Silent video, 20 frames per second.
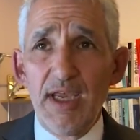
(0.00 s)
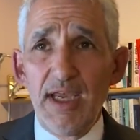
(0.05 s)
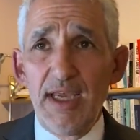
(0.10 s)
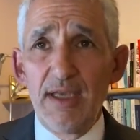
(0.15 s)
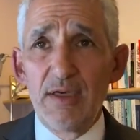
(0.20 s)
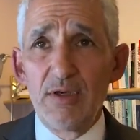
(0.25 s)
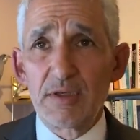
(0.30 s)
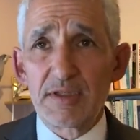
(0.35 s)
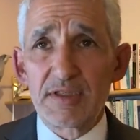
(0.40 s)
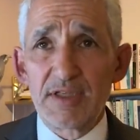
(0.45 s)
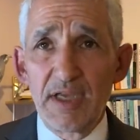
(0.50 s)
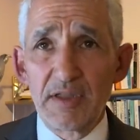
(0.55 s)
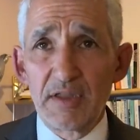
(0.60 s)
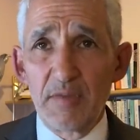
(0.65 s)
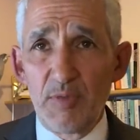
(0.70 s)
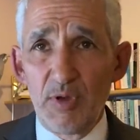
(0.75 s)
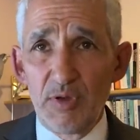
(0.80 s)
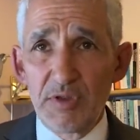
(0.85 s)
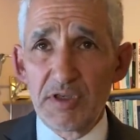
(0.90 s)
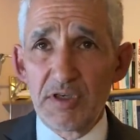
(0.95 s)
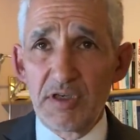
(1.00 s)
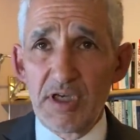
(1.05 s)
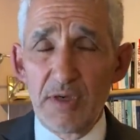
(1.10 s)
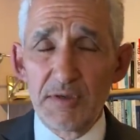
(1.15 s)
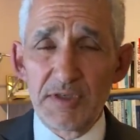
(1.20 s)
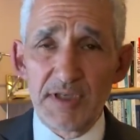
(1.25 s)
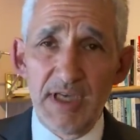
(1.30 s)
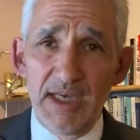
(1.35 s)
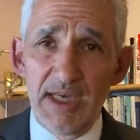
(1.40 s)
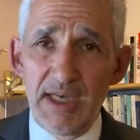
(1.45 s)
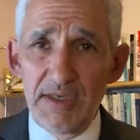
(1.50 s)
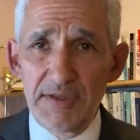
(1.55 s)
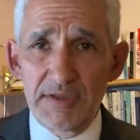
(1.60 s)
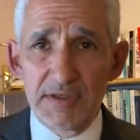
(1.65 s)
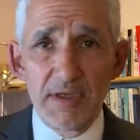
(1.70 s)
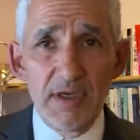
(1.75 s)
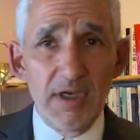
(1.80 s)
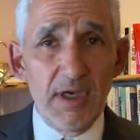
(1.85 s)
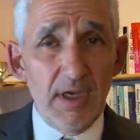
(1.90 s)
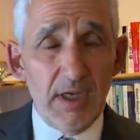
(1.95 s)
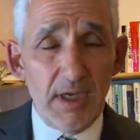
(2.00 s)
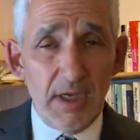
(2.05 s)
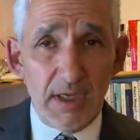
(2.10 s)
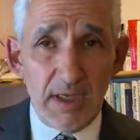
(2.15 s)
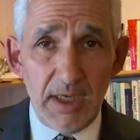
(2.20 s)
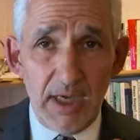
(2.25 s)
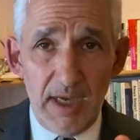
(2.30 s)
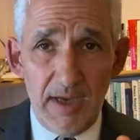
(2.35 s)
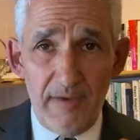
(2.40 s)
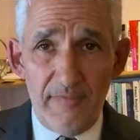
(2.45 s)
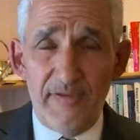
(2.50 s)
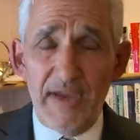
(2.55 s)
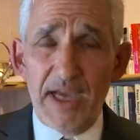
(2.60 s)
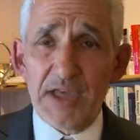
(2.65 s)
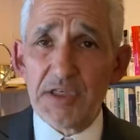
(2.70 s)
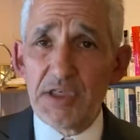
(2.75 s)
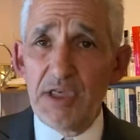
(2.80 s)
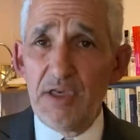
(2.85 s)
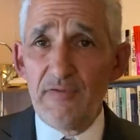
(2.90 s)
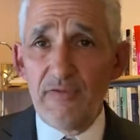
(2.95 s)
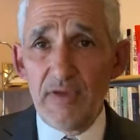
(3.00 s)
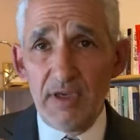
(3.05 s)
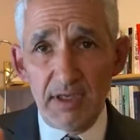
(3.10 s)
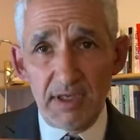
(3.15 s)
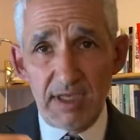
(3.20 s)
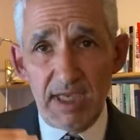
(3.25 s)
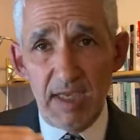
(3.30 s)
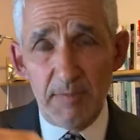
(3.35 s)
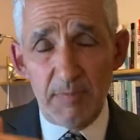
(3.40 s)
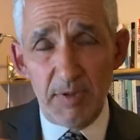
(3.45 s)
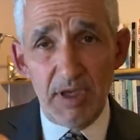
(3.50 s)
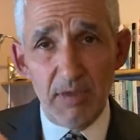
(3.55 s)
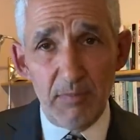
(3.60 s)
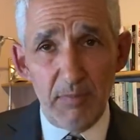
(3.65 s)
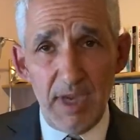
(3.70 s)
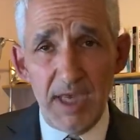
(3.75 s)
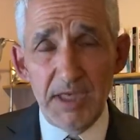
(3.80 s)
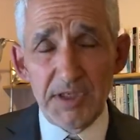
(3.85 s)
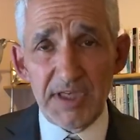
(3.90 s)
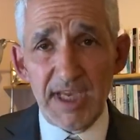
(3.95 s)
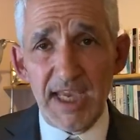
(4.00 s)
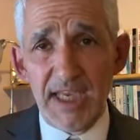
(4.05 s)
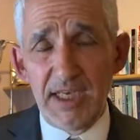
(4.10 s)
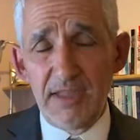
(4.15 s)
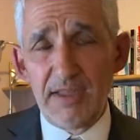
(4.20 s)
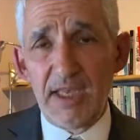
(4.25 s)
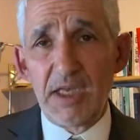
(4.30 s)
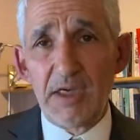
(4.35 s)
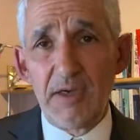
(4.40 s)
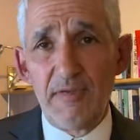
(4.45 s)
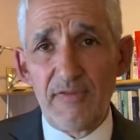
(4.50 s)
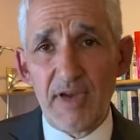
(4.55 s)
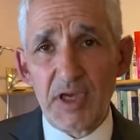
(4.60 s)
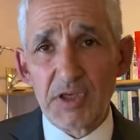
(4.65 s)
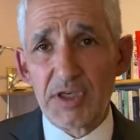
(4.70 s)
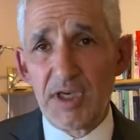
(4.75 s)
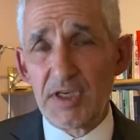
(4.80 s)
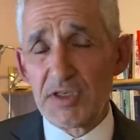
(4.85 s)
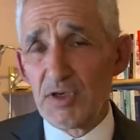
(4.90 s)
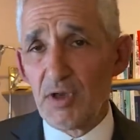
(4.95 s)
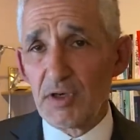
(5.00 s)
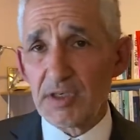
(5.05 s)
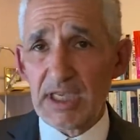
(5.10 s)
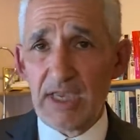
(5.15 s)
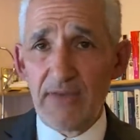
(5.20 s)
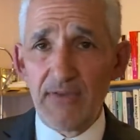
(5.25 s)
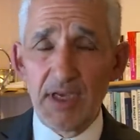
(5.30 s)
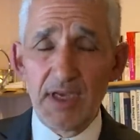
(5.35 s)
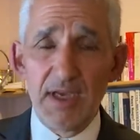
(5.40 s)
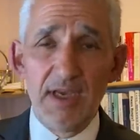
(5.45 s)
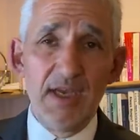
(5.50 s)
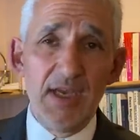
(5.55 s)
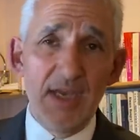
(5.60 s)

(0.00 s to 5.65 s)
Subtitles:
it looks like the booster dose is effective, maintaining that infection. It's not giving